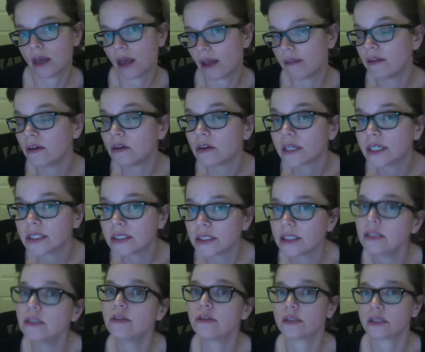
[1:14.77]
and they'll
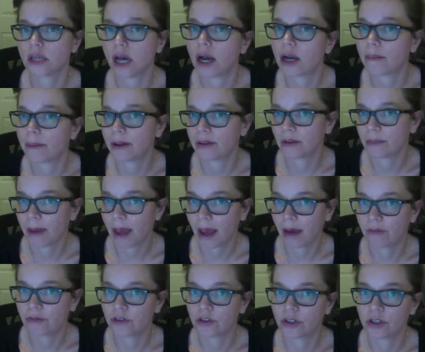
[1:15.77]
continue to talk about them
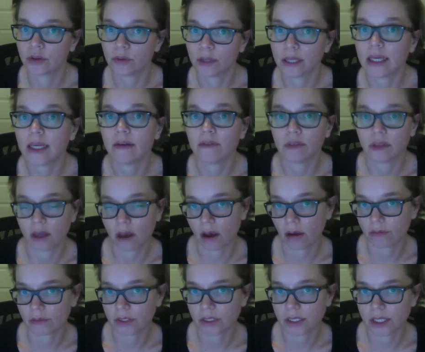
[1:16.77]
after you leave the
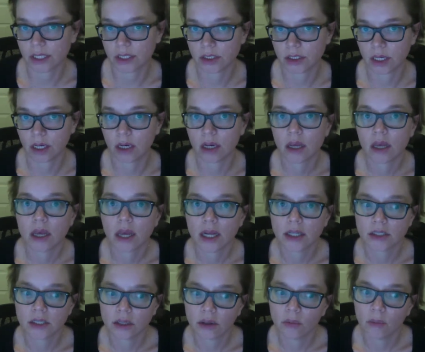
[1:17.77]
conversation.
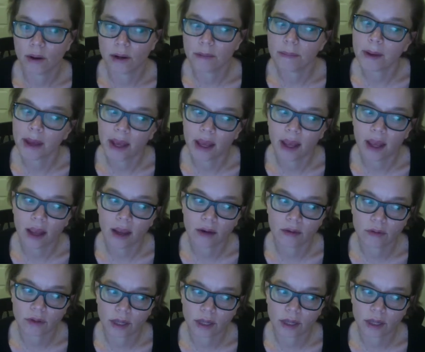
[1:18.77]
And so you want to pay